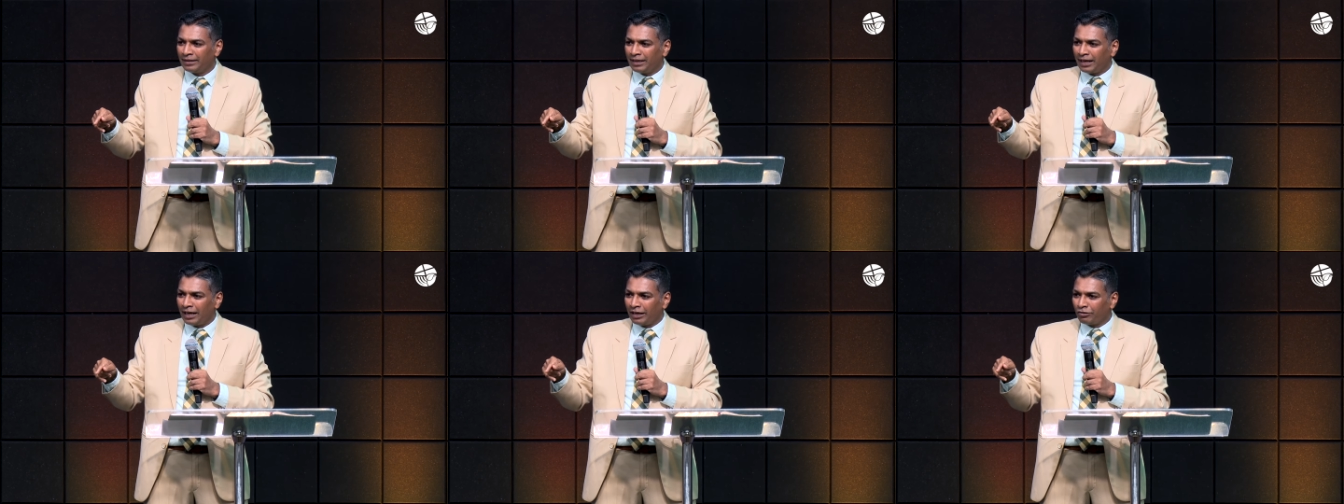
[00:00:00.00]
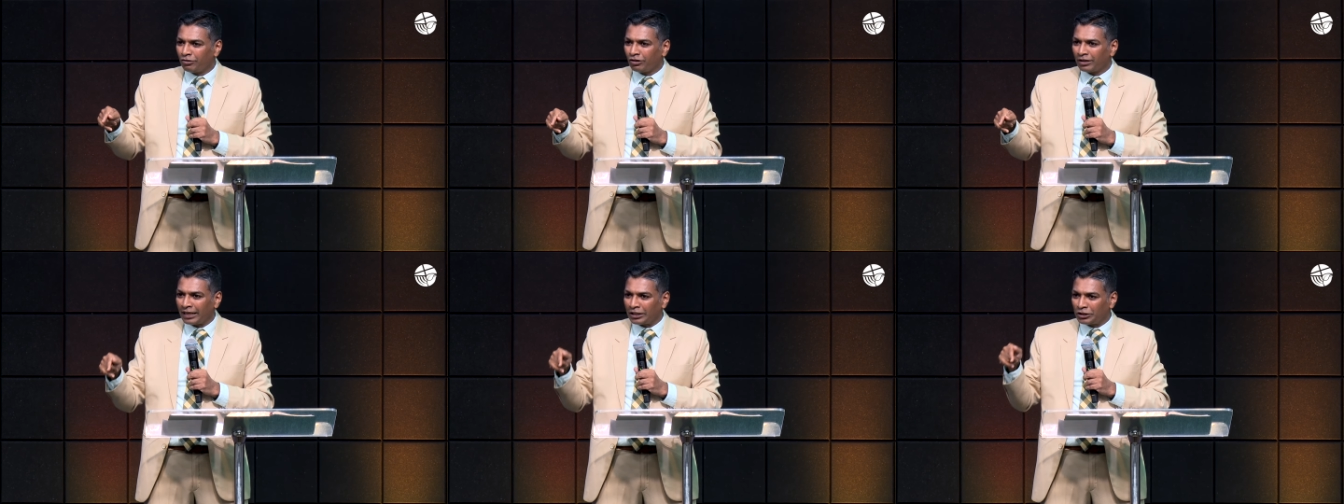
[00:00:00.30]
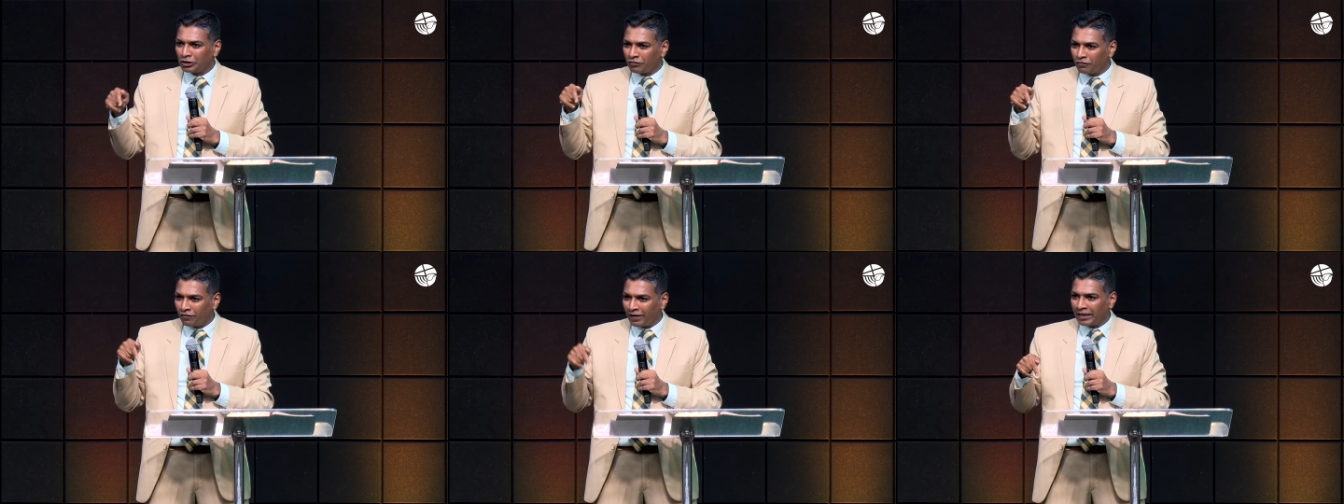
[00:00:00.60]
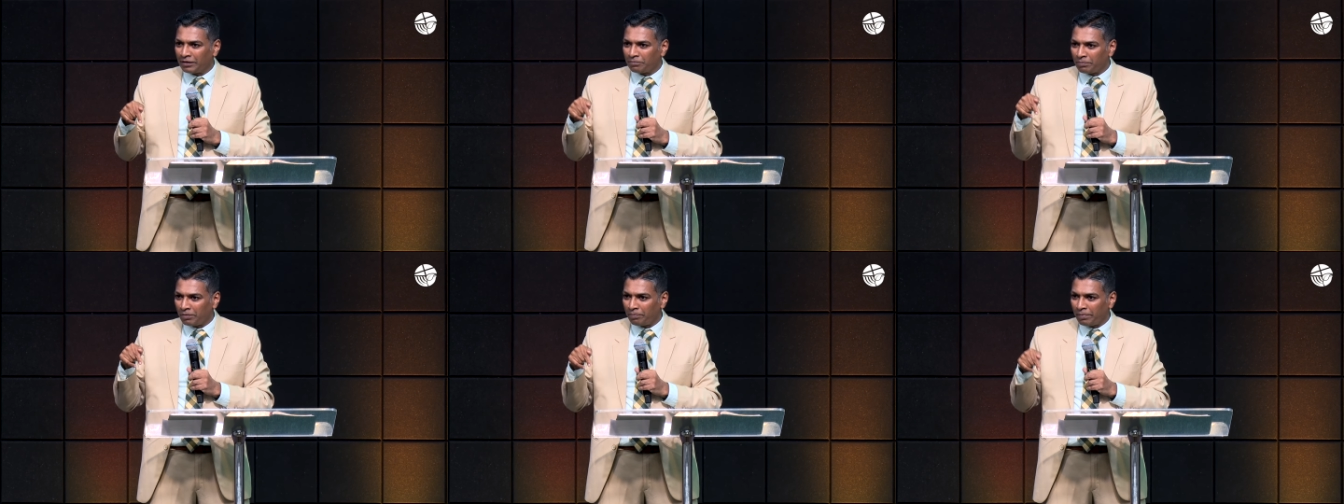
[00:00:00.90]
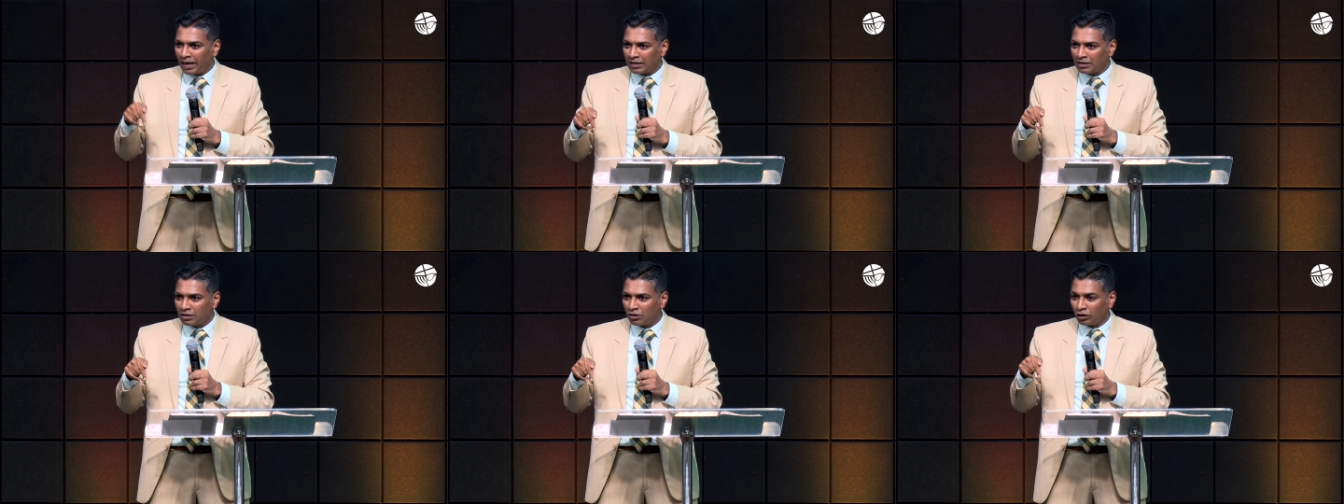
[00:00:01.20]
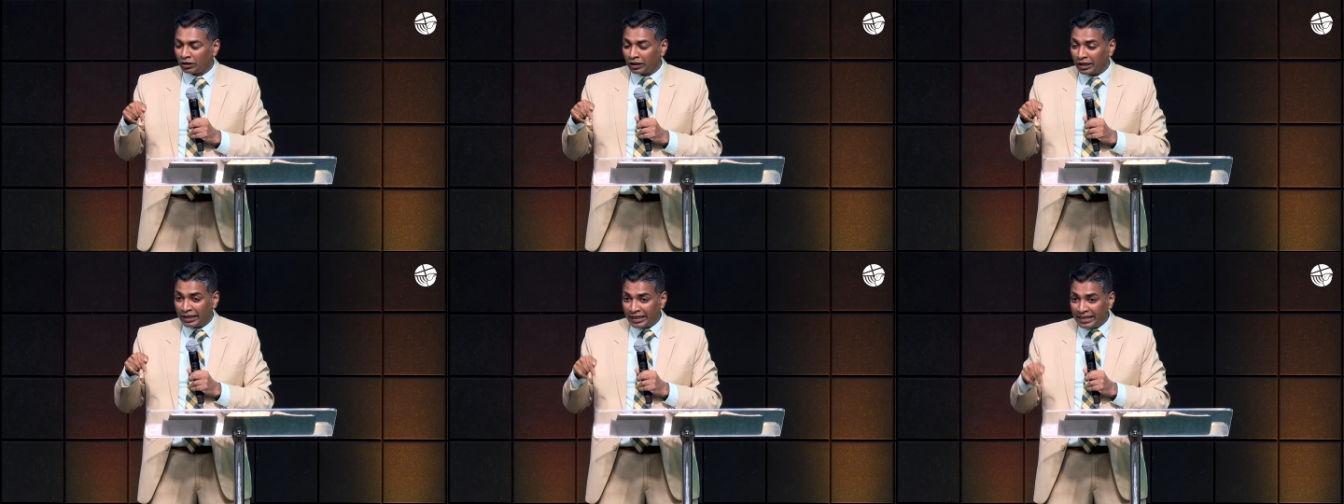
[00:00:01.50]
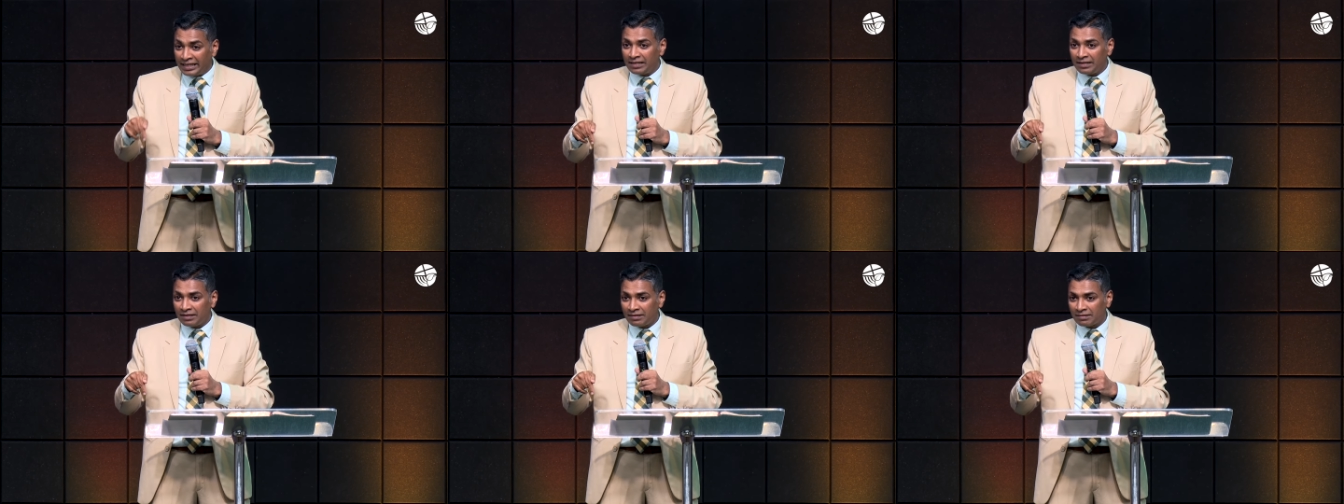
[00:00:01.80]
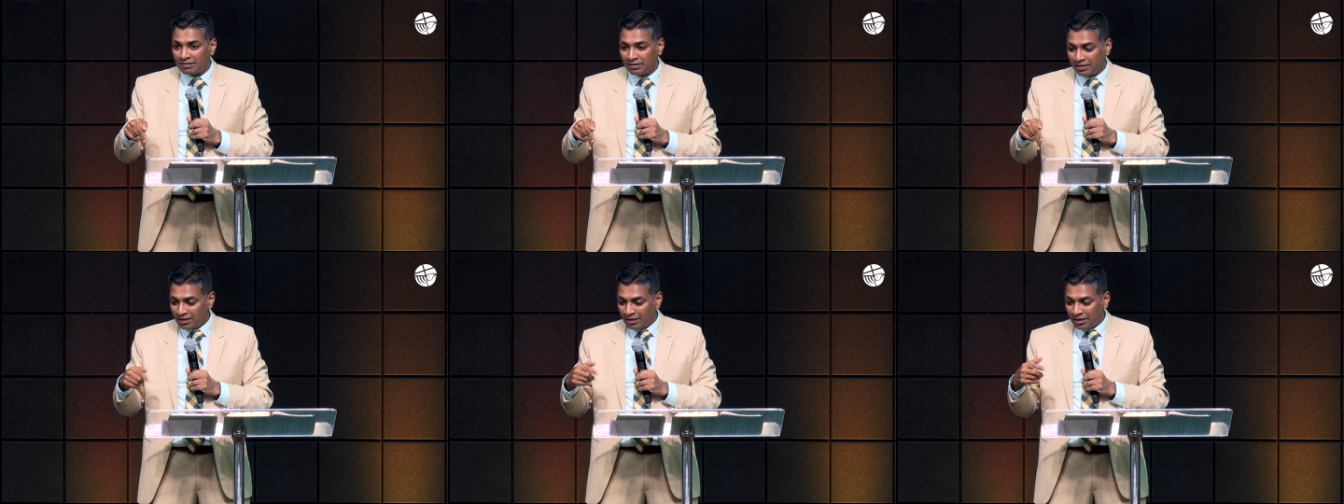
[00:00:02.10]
I thought I should fight my battle on the knees,